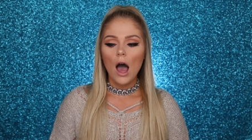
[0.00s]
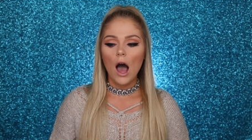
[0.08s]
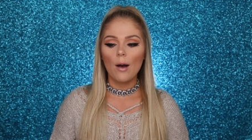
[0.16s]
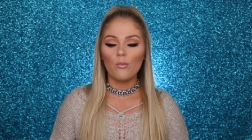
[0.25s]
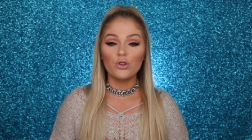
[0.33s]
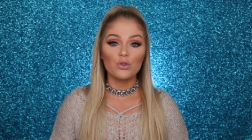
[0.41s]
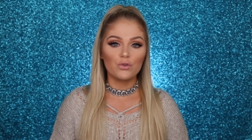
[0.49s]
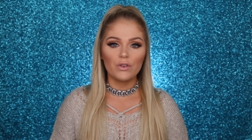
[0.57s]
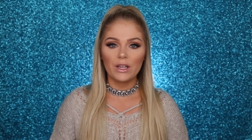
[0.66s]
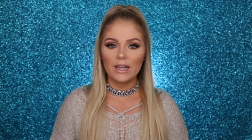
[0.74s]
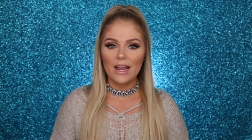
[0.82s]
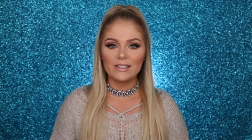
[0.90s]
um, which was
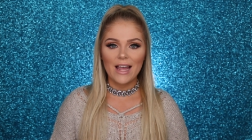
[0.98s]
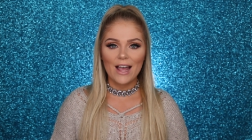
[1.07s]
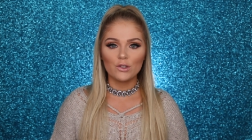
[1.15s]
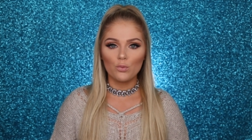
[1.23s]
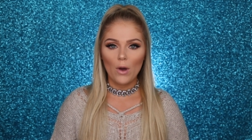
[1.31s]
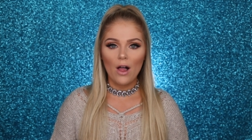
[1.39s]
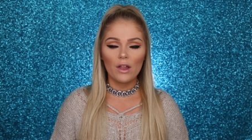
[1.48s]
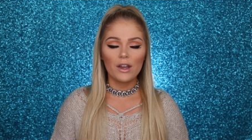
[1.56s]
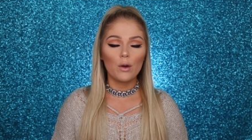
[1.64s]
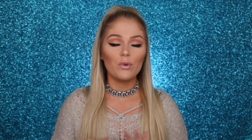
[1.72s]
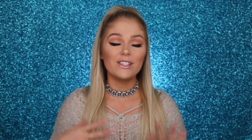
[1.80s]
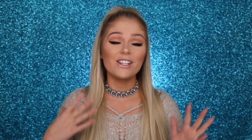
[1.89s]
really nice as well.
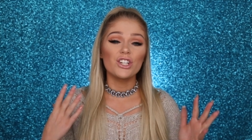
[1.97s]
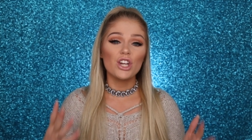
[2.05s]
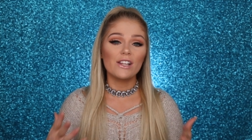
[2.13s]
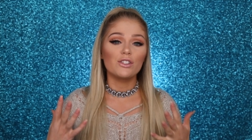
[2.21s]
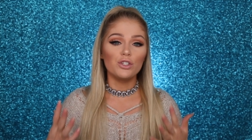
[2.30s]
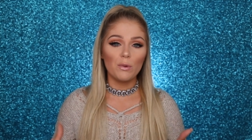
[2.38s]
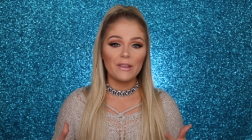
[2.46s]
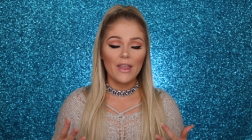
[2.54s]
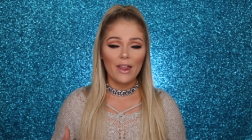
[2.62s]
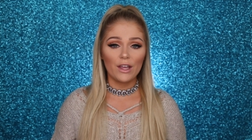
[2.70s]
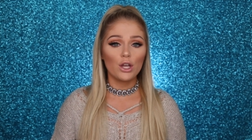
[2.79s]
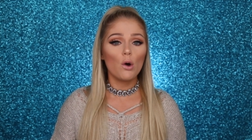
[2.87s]
And I would suggest doing
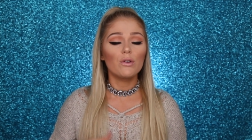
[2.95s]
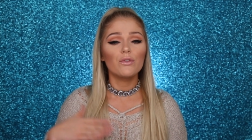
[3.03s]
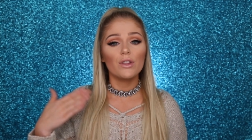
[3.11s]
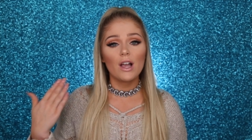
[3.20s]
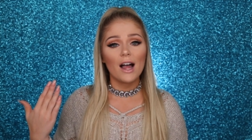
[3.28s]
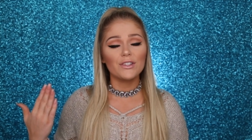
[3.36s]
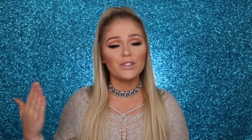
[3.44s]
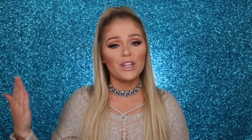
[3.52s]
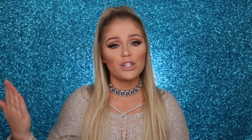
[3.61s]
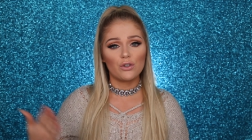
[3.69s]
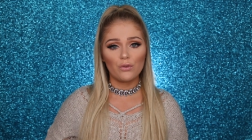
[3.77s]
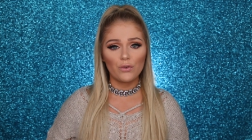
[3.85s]
that. Like go in for the
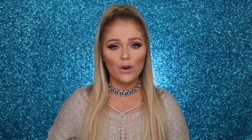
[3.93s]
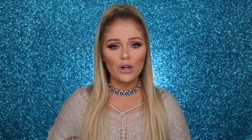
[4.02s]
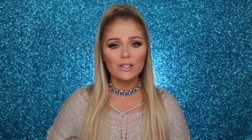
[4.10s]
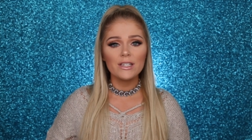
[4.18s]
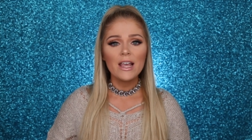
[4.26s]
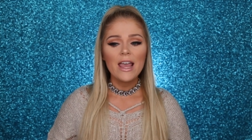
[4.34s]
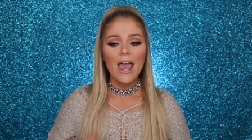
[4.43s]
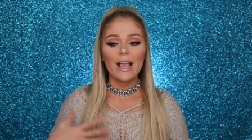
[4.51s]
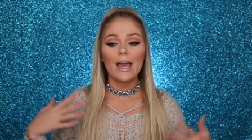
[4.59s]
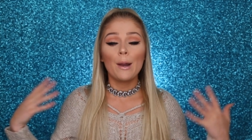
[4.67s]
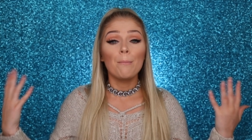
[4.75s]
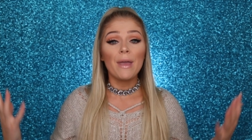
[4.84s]
consultation first
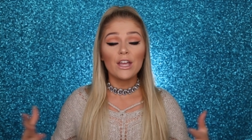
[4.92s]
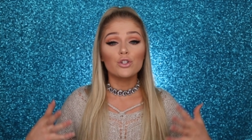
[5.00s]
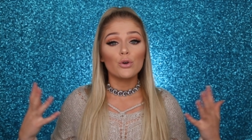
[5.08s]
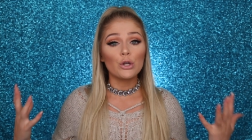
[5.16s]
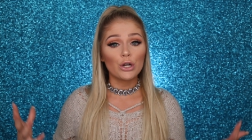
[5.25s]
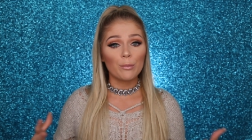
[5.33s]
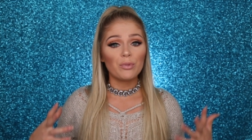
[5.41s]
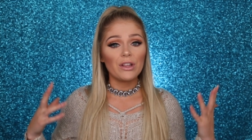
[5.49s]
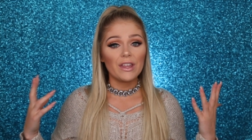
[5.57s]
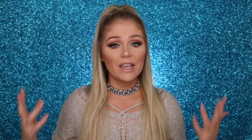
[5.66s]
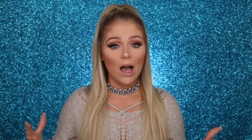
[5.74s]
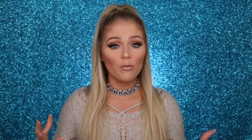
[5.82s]
and kind of make sure you're
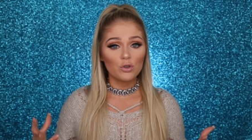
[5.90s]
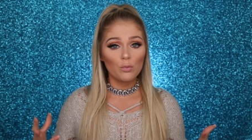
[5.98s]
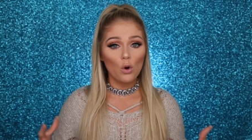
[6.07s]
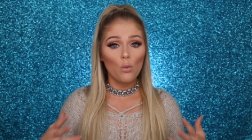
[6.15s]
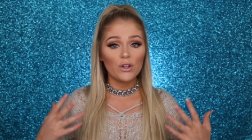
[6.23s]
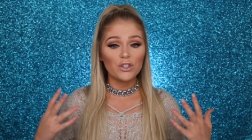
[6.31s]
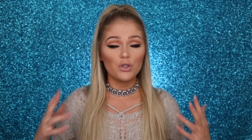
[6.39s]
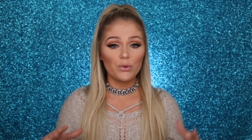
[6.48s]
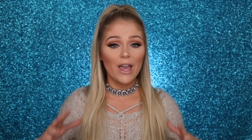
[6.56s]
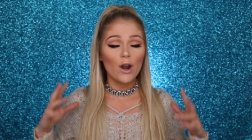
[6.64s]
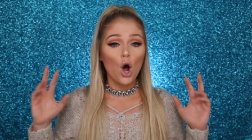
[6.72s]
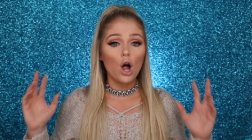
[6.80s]
completely comfortable once you
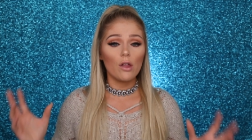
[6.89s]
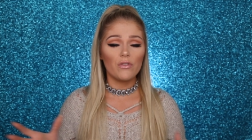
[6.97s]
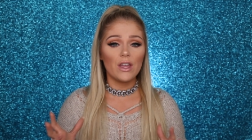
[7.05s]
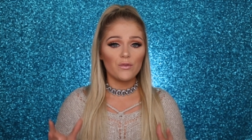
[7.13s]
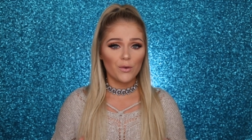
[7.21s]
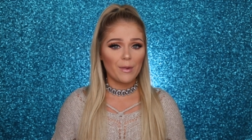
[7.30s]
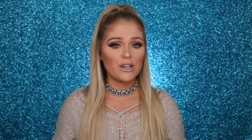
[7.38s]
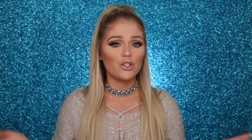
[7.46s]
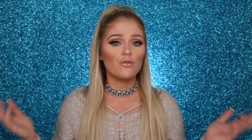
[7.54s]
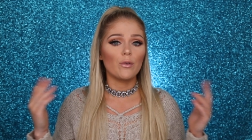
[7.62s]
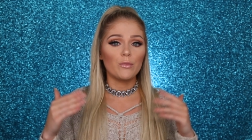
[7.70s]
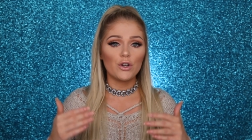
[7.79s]
get all of the
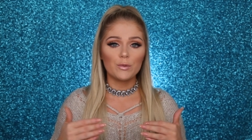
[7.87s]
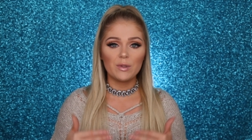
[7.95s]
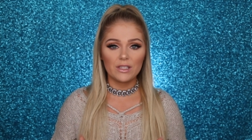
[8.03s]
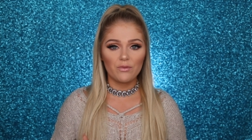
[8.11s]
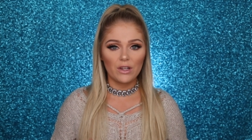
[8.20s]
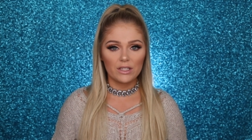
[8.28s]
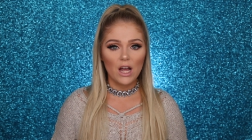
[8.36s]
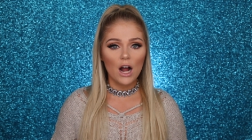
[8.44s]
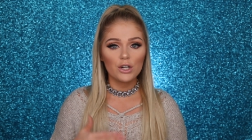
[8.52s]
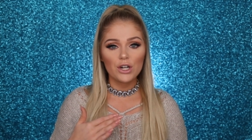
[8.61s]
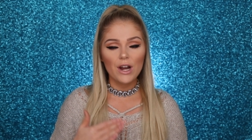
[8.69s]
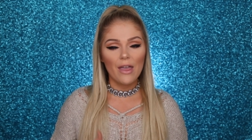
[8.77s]
information from your specific
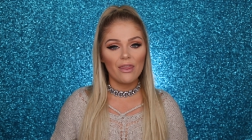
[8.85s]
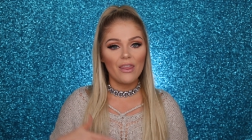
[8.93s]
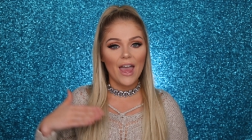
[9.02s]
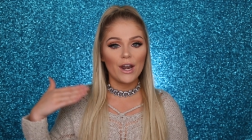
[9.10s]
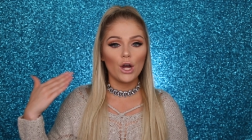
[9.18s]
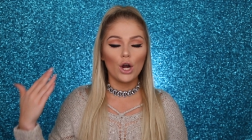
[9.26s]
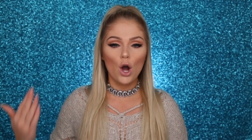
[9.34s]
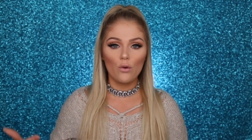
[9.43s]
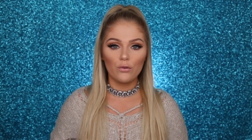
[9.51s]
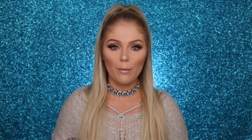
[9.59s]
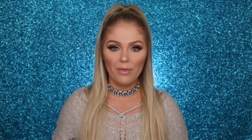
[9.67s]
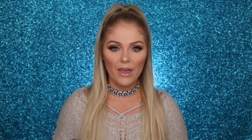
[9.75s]
doctor and then
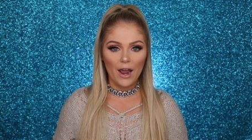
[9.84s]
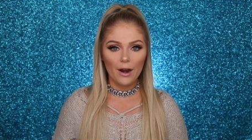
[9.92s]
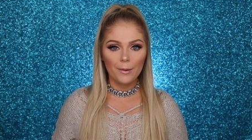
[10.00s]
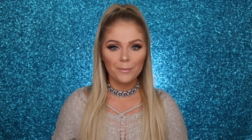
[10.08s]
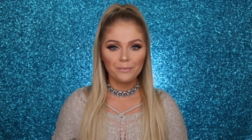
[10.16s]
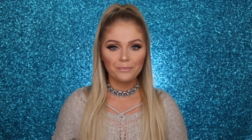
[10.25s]
go from there.